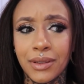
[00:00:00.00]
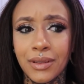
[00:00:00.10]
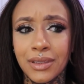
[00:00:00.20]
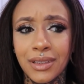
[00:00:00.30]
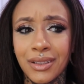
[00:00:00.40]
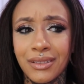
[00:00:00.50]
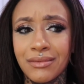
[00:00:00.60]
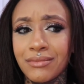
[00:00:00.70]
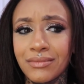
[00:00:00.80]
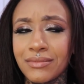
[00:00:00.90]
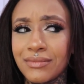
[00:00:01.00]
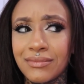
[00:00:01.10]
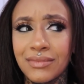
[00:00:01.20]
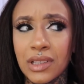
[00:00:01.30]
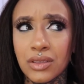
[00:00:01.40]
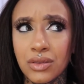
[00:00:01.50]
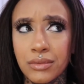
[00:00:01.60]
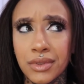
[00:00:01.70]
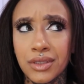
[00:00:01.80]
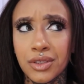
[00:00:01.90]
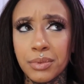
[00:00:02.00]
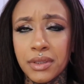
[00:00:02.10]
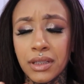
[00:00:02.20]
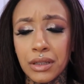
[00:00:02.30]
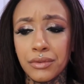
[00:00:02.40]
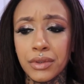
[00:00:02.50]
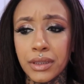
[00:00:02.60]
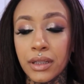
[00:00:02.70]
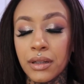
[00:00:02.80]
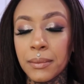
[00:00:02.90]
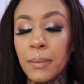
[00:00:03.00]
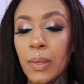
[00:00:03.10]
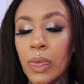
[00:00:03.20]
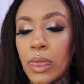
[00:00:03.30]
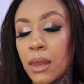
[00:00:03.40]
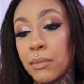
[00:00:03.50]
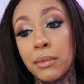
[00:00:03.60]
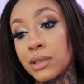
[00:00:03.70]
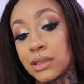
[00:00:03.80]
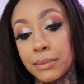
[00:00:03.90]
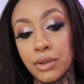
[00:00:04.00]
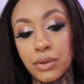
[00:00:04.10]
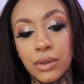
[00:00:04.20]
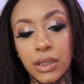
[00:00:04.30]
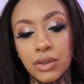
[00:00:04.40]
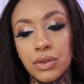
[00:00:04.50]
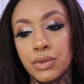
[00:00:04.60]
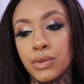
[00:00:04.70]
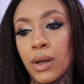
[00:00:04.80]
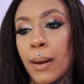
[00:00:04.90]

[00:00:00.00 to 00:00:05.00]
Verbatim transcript: When I was younger, not so much, but now I really am. Maybe it's because I've been through a lot too.